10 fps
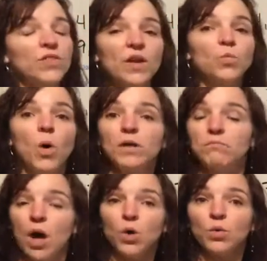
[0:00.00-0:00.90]
than one
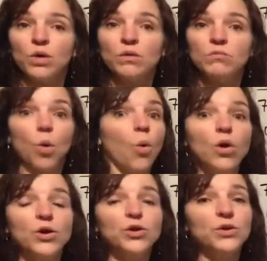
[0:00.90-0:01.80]
mode,
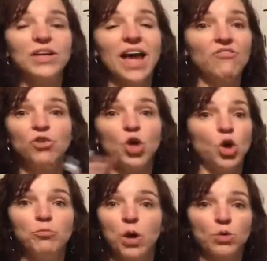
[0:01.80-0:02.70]
or you could have
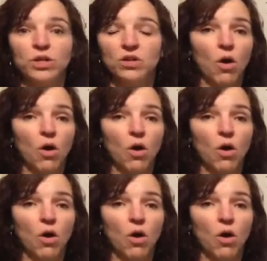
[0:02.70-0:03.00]
no mode at